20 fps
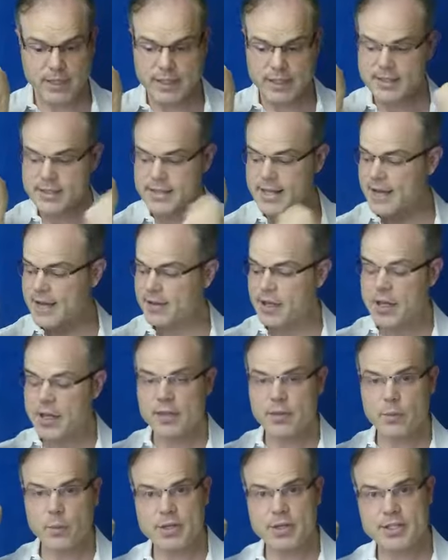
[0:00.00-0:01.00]
is that
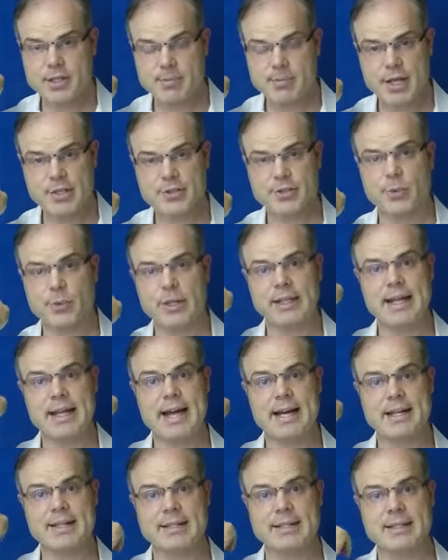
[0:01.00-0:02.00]
once the muscle
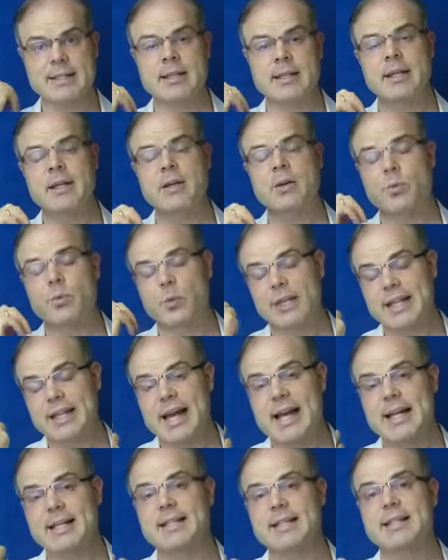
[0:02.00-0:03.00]

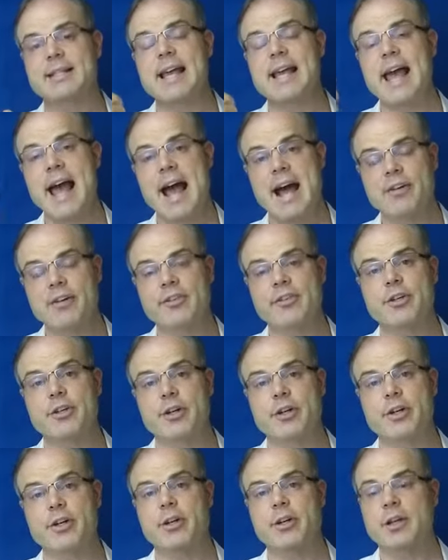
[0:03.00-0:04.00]
relaxes
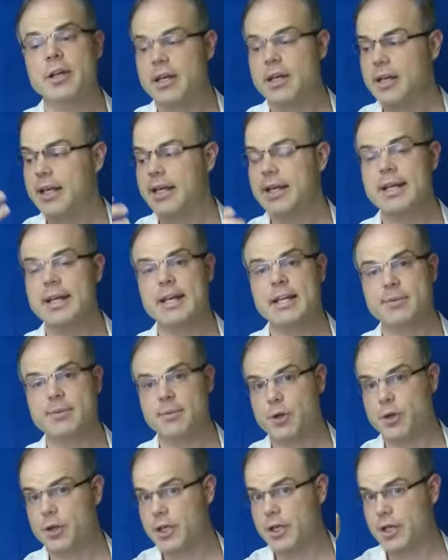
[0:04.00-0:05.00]
after it
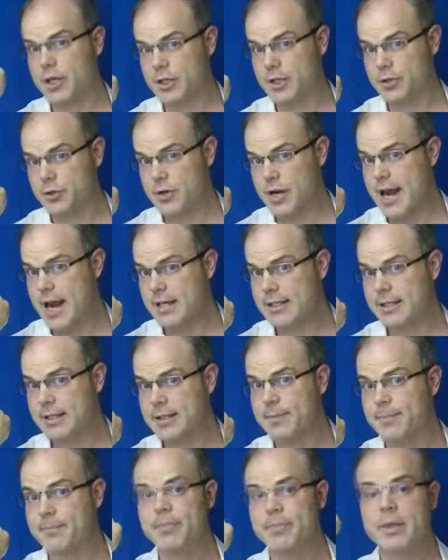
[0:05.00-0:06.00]
has
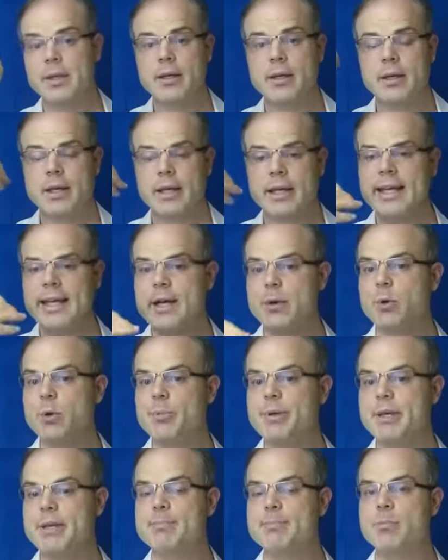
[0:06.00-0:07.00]
contracted, it
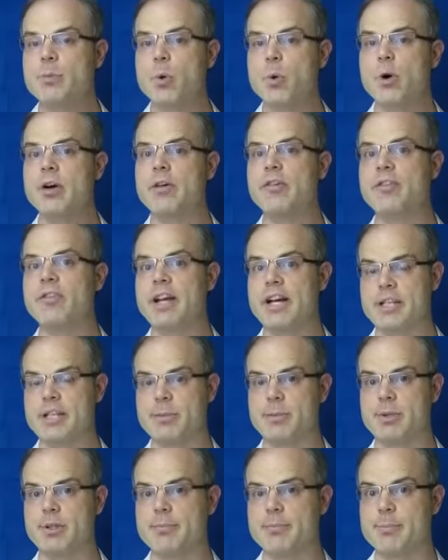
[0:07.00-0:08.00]
will be more
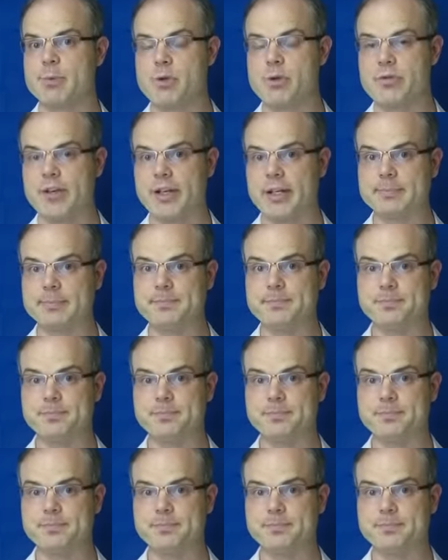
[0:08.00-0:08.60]
flexible and moving.